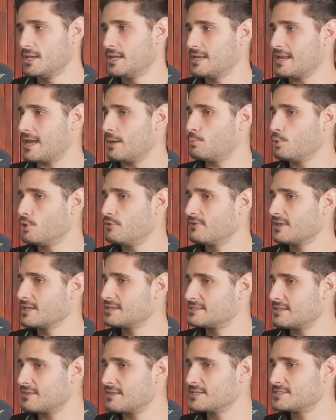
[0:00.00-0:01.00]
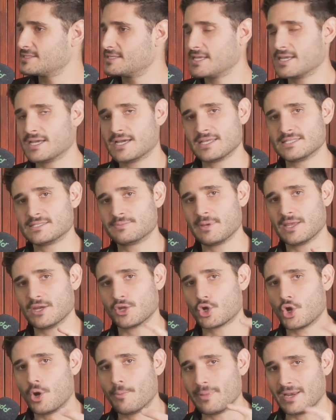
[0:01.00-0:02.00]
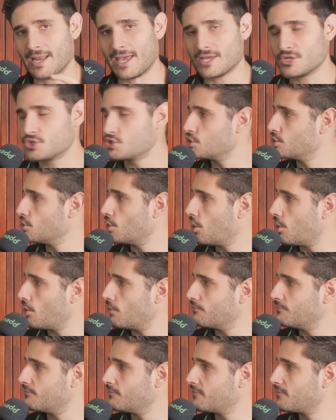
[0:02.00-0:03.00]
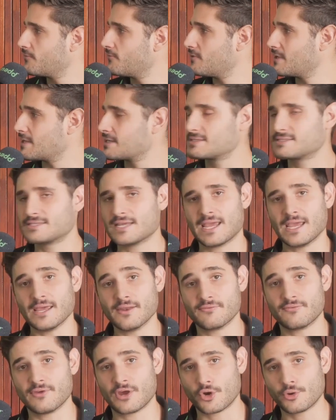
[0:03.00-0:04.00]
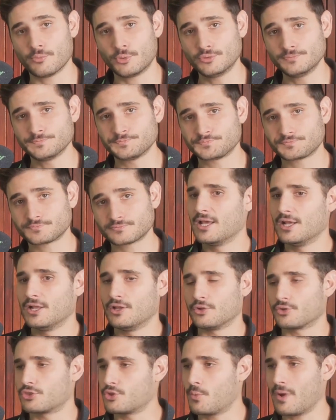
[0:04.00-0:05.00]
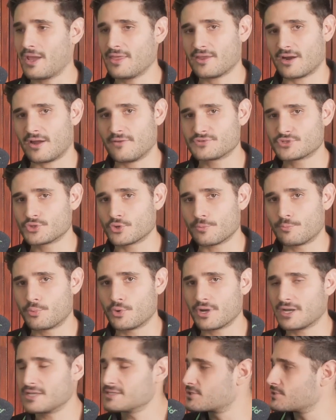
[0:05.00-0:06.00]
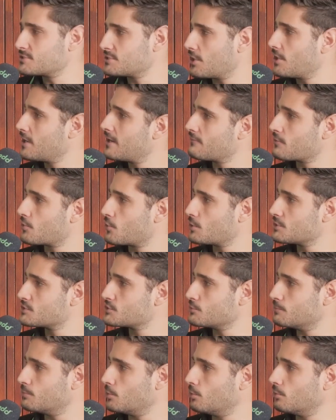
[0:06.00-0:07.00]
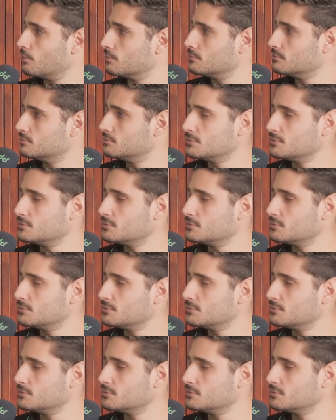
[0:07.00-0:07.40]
Now, moving into this year, it's been a combination of fixed and variable. Look, the way that I've sort of put it is because I don't have a crystal ball,